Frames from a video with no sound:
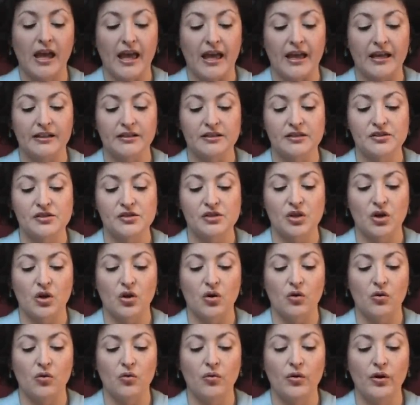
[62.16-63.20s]
And
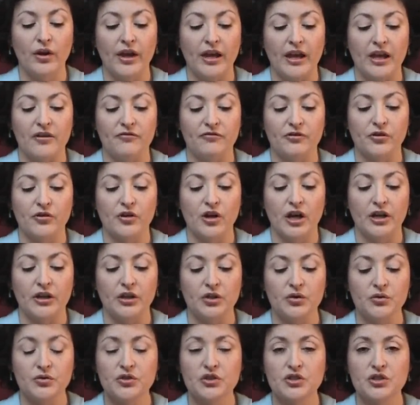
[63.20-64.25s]
so if you're not
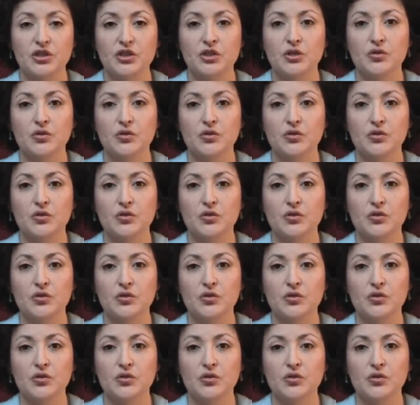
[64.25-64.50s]
used to